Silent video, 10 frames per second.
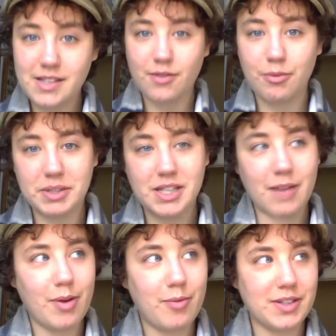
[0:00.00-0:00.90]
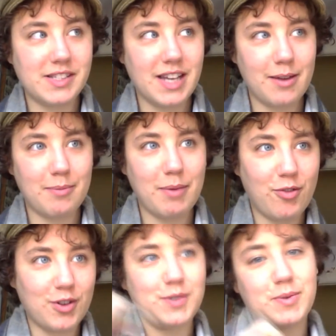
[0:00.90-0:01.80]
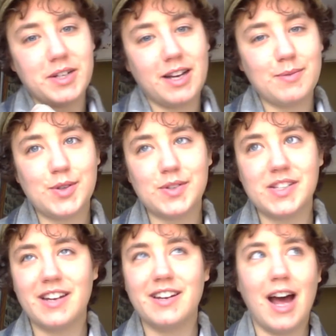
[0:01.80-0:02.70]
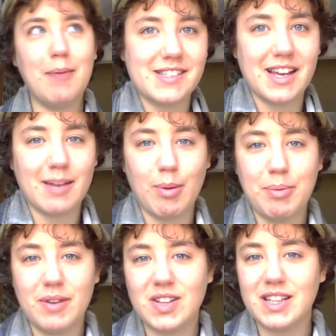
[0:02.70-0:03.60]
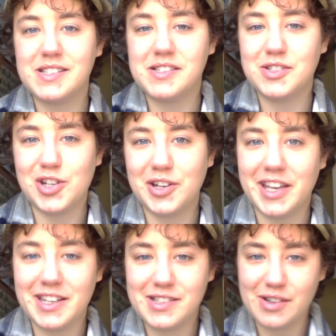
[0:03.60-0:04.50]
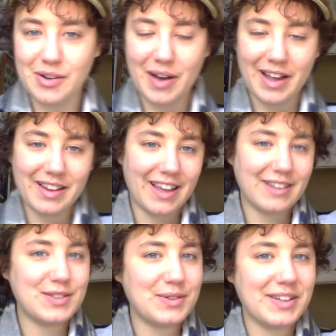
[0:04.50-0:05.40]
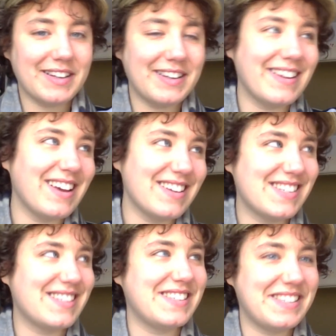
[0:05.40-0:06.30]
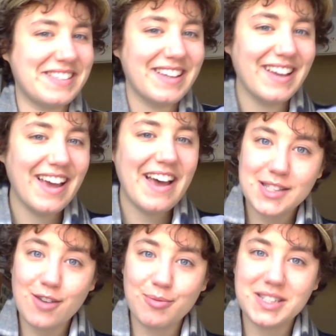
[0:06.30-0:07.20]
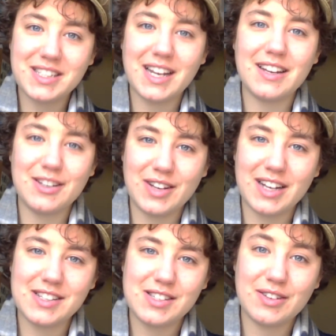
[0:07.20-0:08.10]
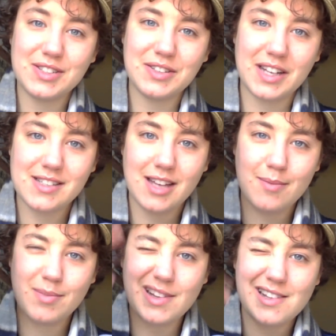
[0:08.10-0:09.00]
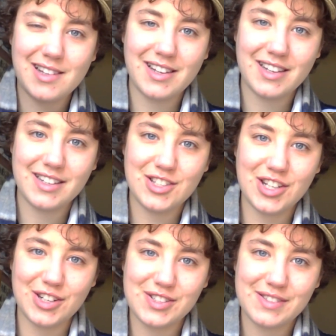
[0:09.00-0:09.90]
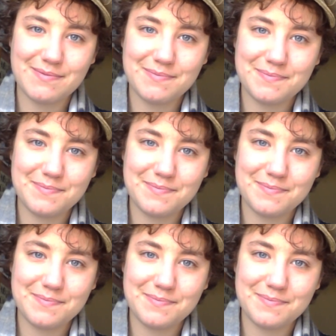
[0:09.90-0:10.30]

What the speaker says: that's it for my Top 5 Wednesday. My first one, I'm so excited. Like I said, I'm a bit of a list junkie, so I like doing lists. But that's all for me today, you guys, so until next time, cheers.